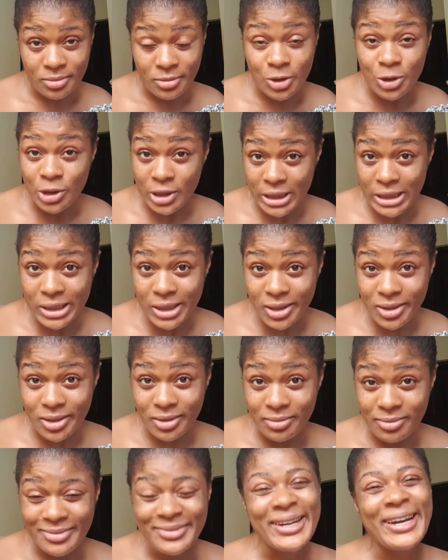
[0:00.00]
You did?
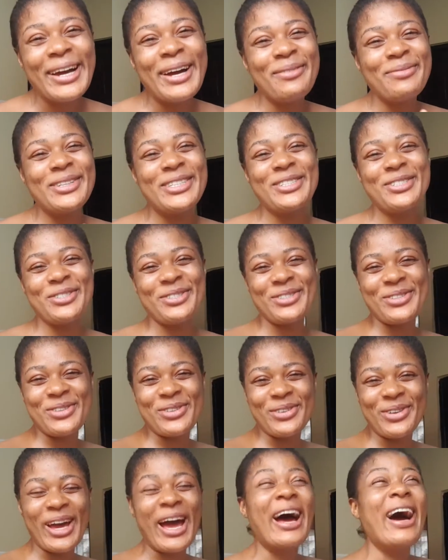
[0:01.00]
I miss you
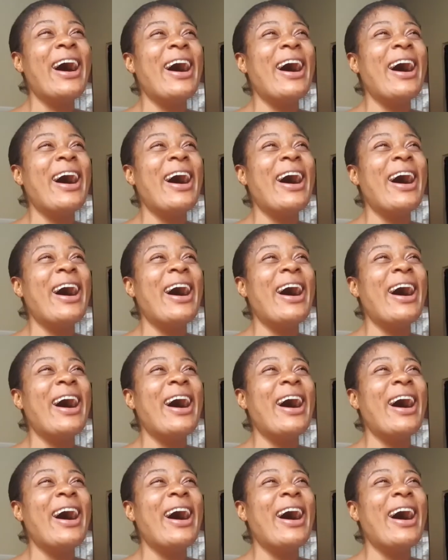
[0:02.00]
too.